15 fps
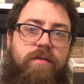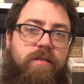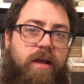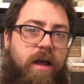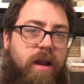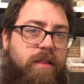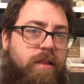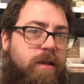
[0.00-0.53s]
I
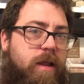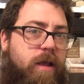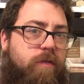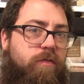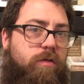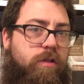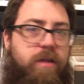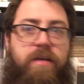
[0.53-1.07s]
got it the day
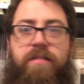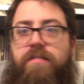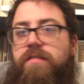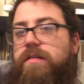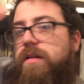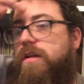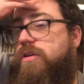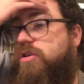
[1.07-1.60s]
of
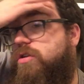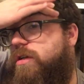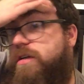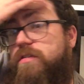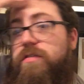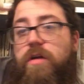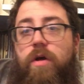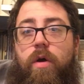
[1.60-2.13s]
release initially,
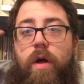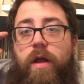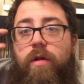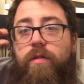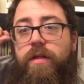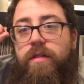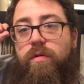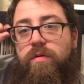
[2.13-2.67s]
so I
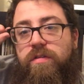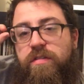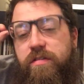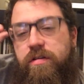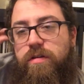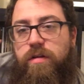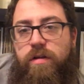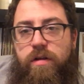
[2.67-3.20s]
don't think there
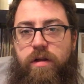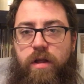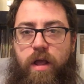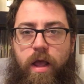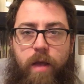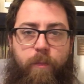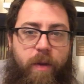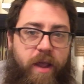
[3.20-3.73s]
was
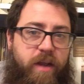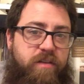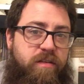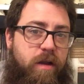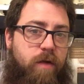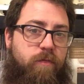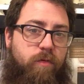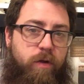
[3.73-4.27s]
a page
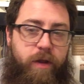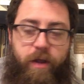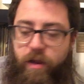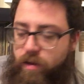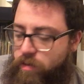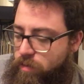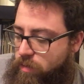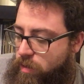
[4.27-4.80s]
set up for it
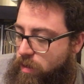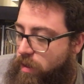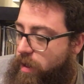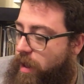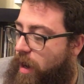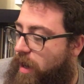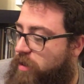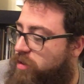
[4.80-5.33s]
yet,
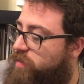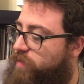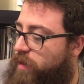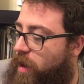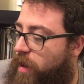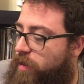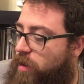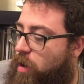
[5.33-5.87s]
and I just
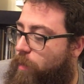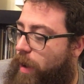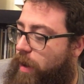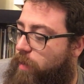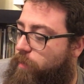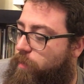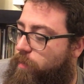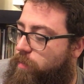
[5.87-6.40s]
forgot to go
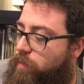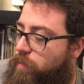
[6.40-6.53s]
back and